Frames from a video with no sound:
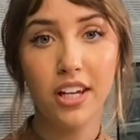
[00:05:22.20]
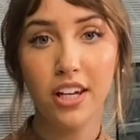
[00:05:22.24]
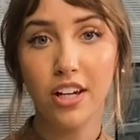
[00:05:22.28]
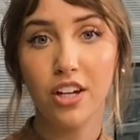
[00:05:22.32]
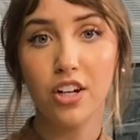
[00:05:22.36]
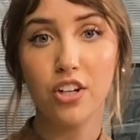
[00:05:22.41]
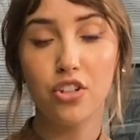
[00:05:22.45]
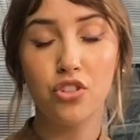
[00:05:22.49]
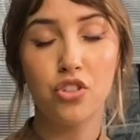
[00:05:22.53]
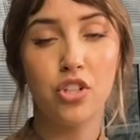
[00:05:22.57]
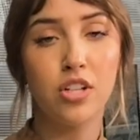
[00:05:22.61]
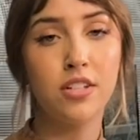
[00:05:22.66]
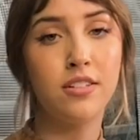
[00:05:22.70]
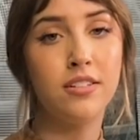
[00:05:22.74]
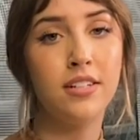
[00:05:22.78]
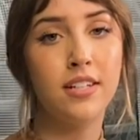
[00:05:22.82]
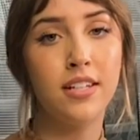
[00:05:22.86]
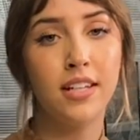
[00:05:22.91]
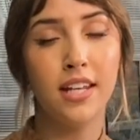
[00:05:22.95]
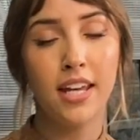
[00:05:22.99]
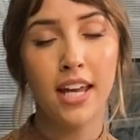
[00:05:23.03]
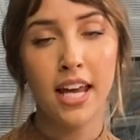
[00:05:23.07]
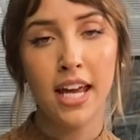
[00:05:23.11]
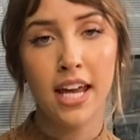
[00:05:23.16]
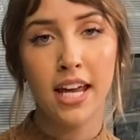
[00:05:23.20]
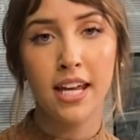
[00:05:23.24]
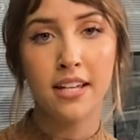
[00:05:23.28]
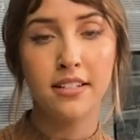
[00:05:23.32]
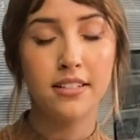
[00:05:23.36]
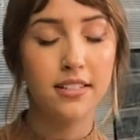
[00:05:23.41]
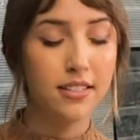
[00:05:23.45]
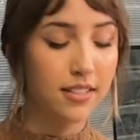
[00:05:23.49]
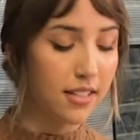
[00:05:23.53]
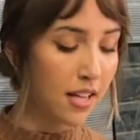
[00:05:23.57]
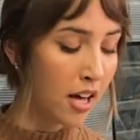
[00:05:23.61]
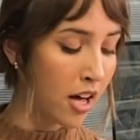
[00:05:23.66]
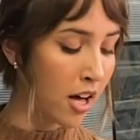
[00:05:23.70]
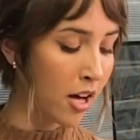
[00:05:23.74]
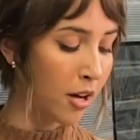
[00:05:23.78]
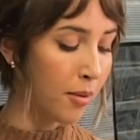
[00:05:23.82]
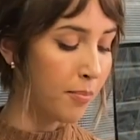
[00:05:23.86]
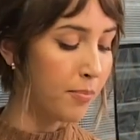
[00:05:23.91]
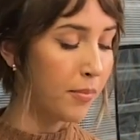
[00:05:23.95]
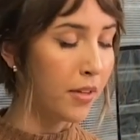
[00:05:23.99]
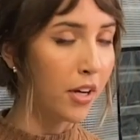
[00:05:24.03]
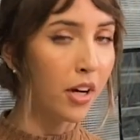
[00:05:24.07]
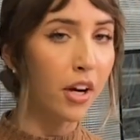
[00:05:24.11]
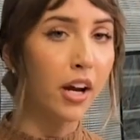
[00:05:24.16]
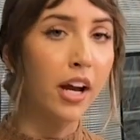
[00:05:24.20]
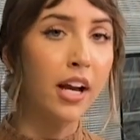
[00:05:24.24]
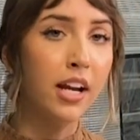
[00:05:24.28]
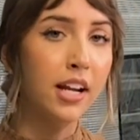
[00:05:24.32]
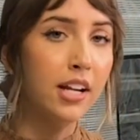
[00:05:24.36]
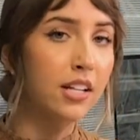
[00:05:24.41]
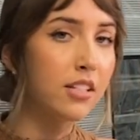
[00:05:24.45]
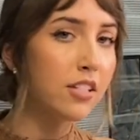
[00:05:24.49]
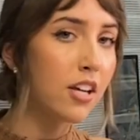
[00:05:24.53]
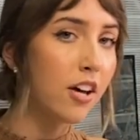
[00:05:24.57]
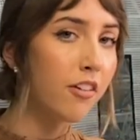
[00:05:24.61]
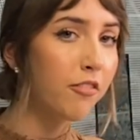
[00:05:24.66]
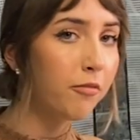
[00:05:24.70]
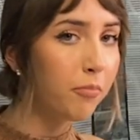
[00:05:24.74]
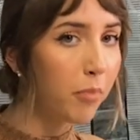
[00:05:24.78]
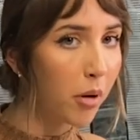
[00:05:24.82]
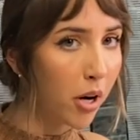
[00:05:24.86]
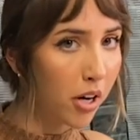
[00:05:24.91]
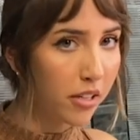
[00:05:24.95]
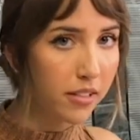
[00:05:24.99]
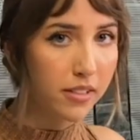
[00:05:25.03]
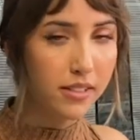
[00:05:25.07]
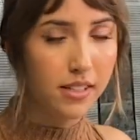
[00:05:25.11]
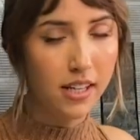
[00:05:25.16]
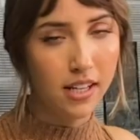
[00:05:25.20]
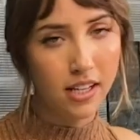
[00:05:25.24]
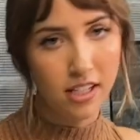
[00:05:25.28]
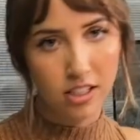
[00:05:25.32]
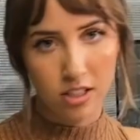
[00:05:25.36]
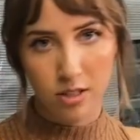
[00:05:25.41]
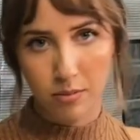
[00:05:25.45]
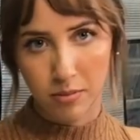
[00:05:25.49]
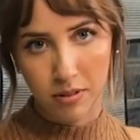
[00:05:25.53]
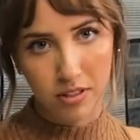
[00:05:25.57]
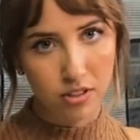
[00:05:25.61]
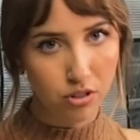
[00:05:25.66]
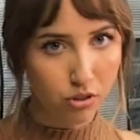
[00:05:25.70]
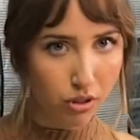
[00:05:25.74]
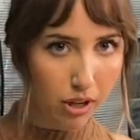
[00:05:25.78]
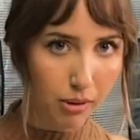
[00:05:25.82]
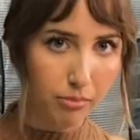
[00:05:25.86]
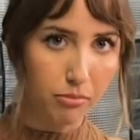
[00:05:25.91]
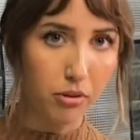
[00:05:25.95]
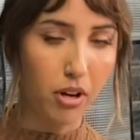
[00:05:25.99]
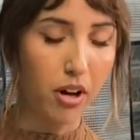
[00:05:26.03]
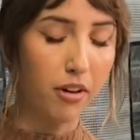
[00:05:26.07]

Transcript: just in case there are any tough parts that need to be scraped off.